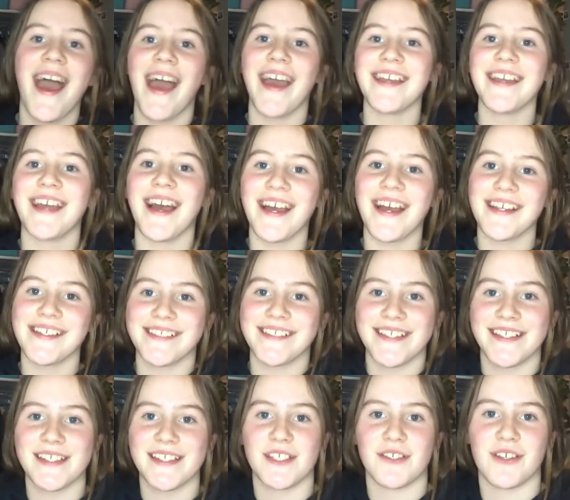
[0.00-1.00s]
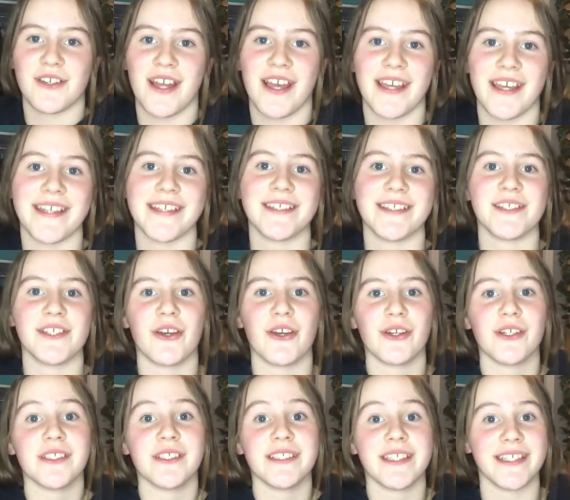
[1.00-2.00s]
Hey guys, it's Renee.
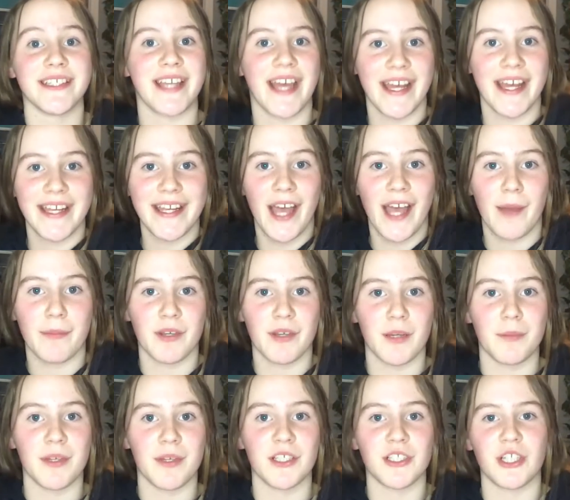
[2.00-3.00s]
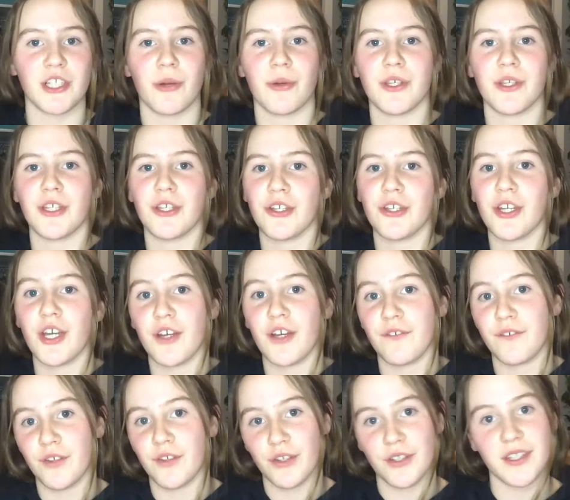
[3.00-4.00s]
So today I'm going to be showing you a
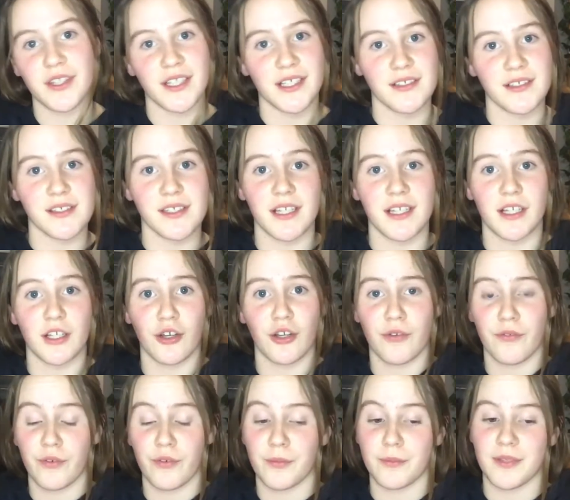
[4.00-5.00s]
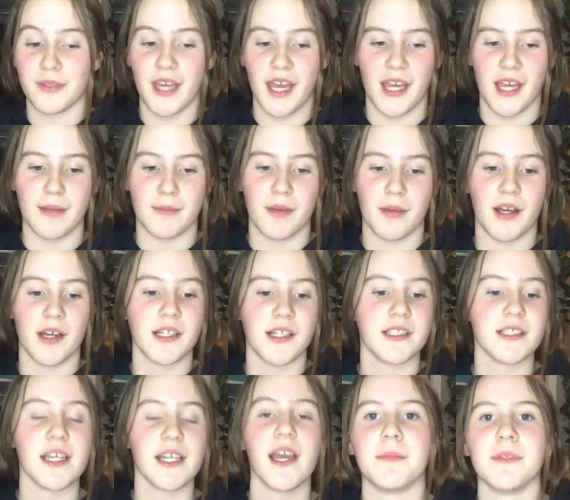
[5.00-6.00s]
few things that I got from
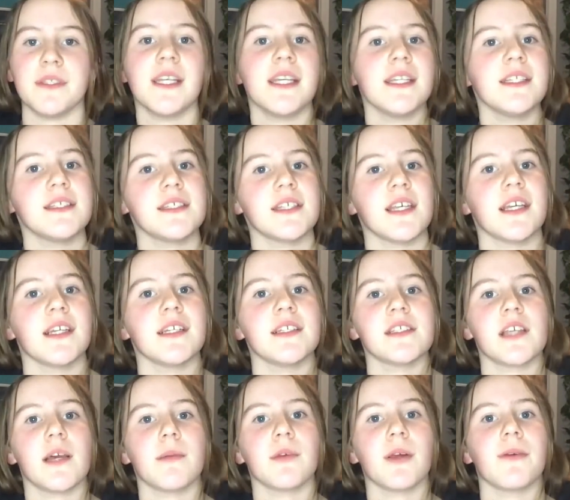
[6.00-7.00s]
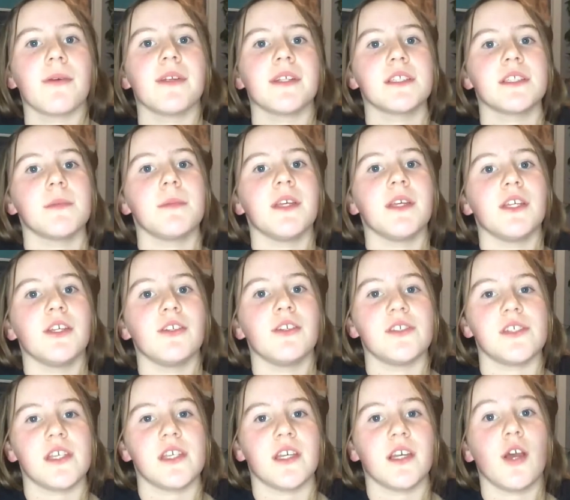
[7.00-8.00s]
Kmart. These things I'm going to be
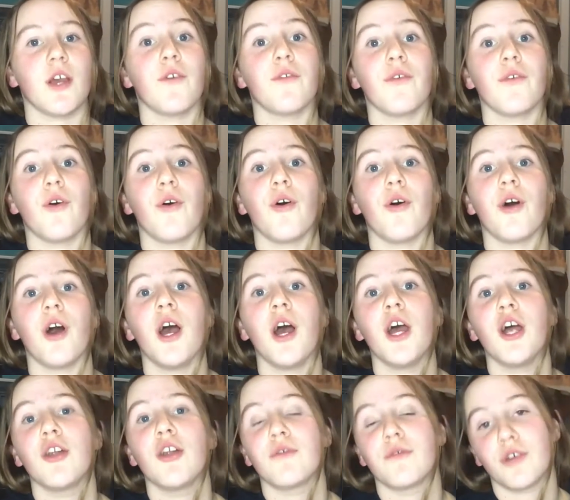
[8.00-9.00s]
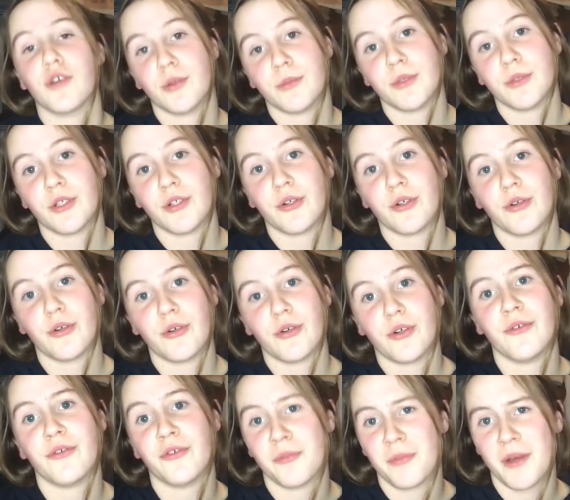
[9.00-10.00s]
using for room
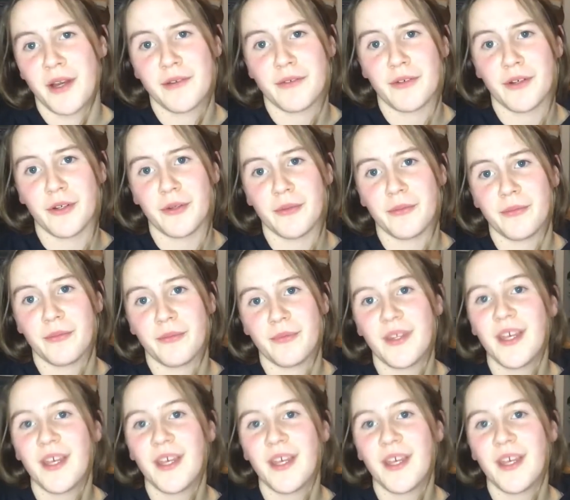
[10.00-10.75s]
decor for my room.